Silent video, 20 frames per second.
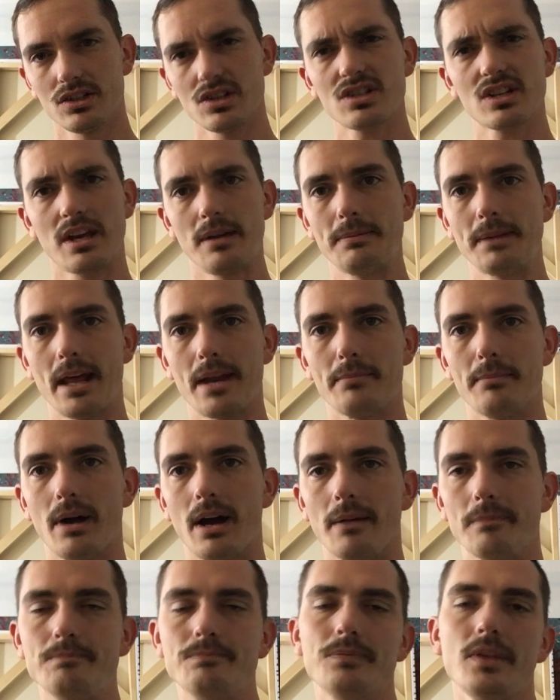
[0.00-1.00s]
just keep that in
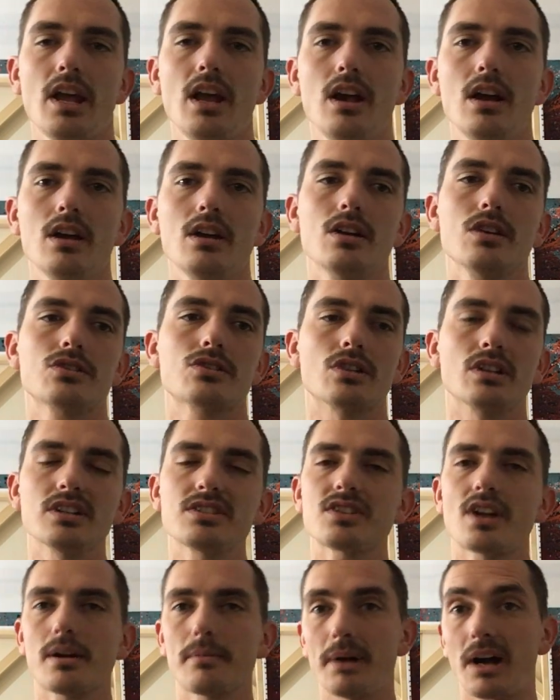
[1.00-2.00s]
mind so
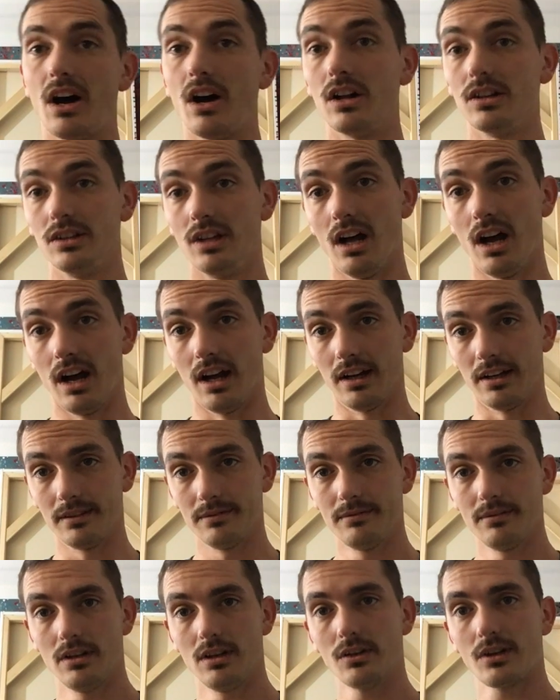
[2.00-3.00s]
let's talk about online
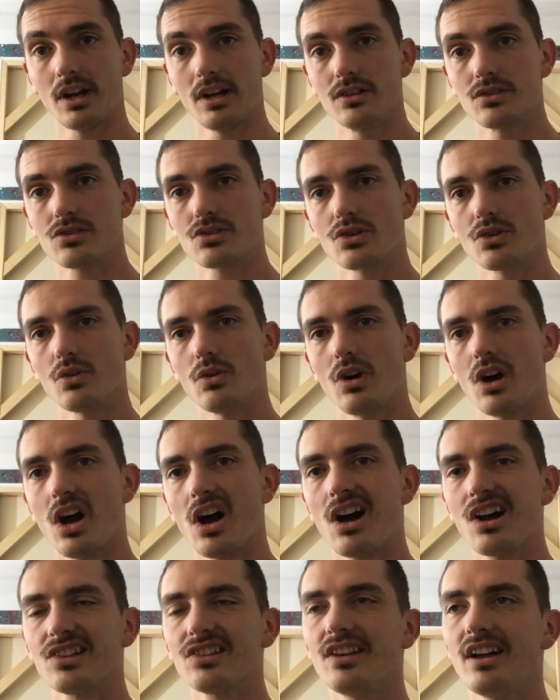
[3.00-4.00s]
okay so
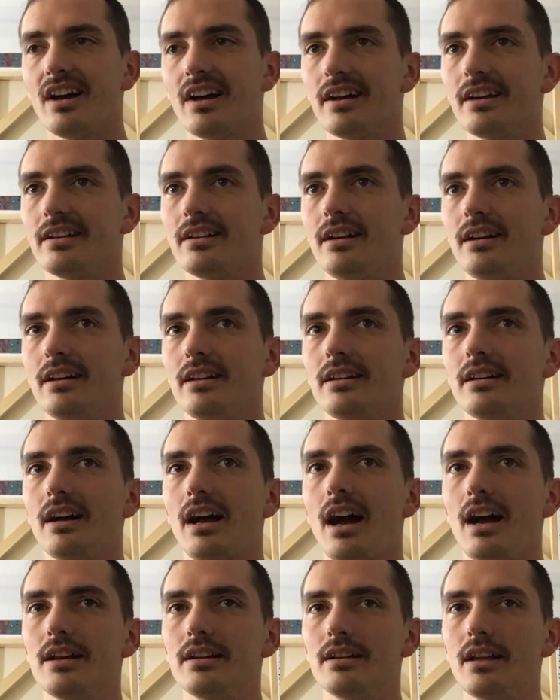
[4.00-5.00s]
online
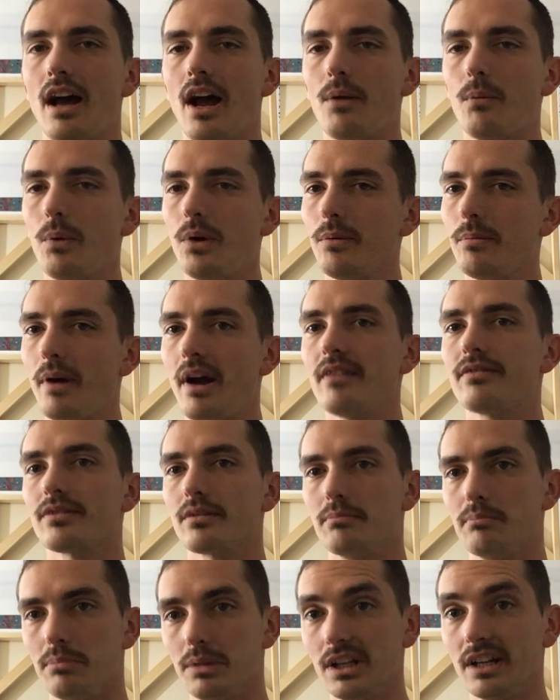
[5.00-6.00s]
I, I will buy
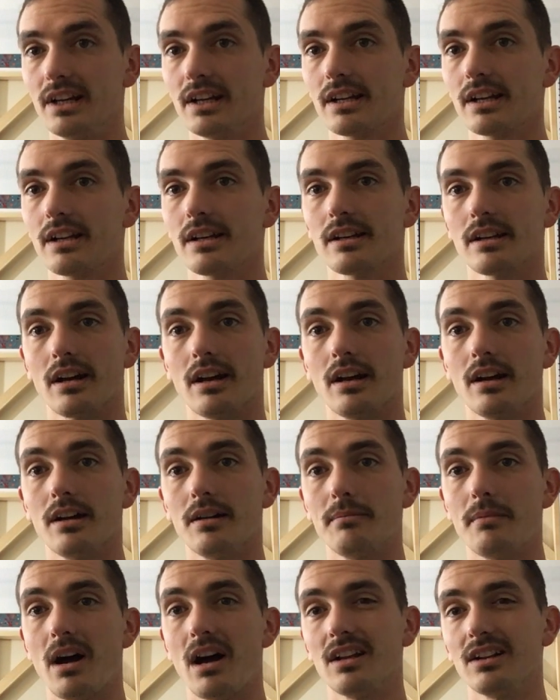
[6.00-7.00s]
from Blick
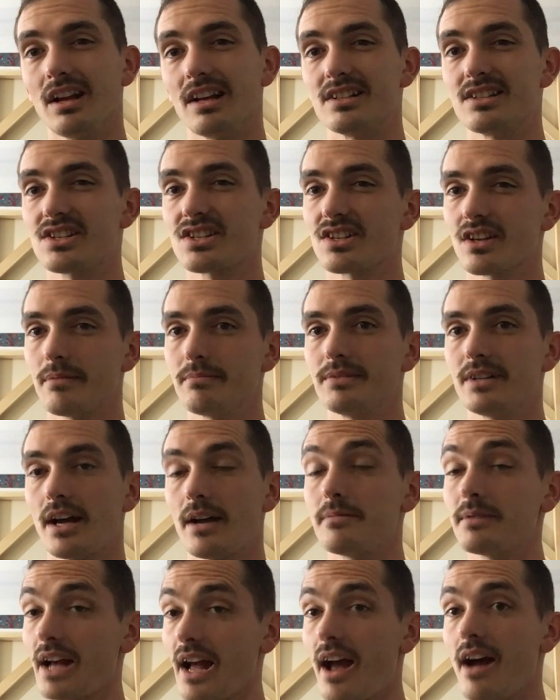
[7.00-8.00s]
um, online
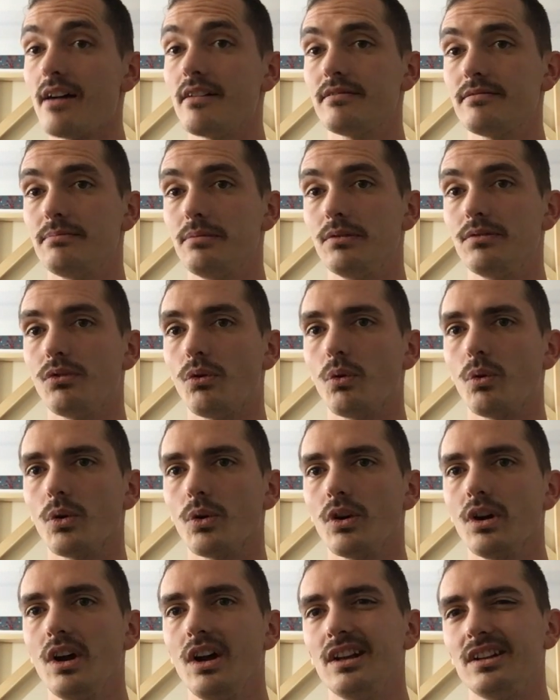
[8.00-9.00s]
sometimes. I have
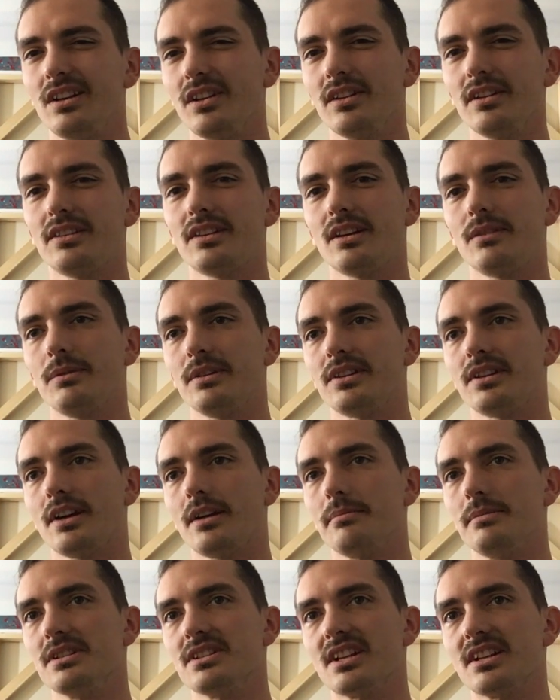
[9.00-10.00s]
before. The only thing with
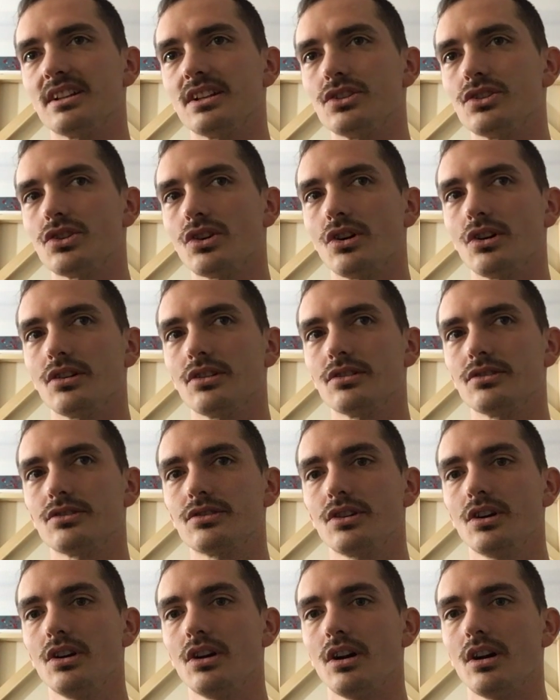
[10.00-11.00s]
them is that they
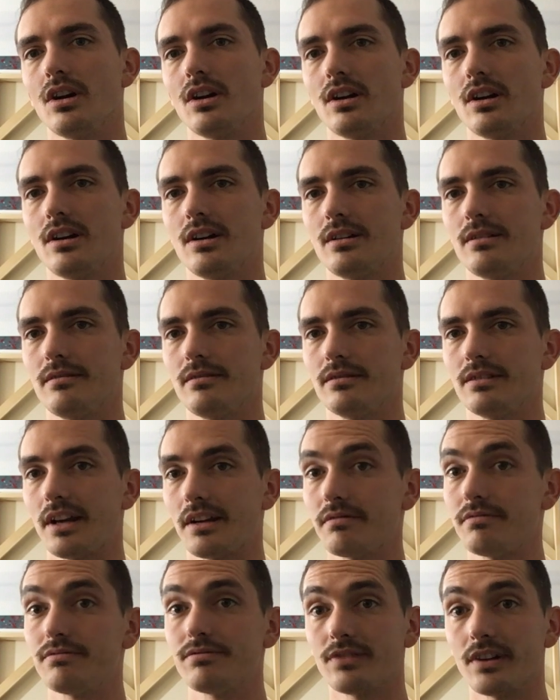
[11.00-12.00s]
charge uh,
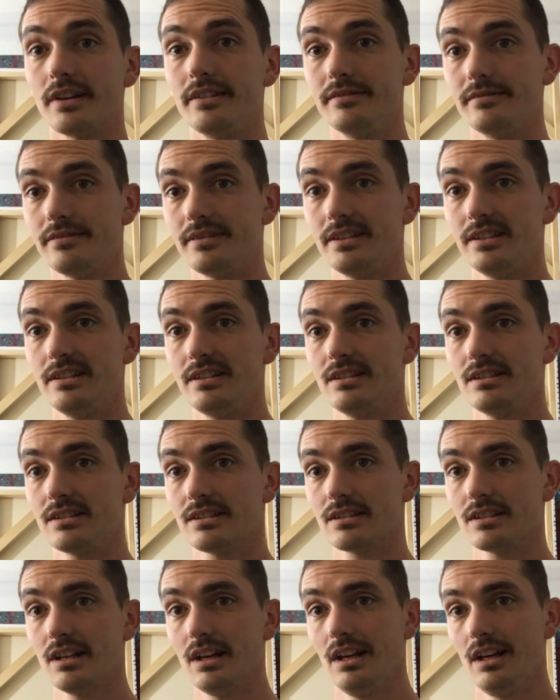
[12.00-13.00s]
like freight
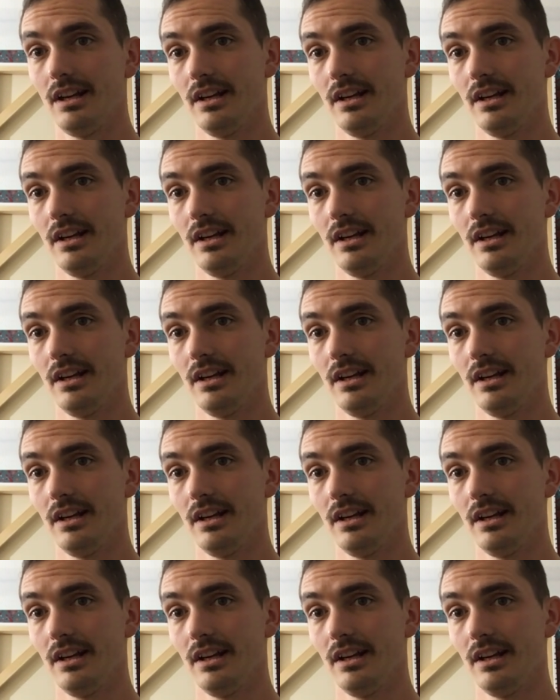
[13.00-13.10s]
fees.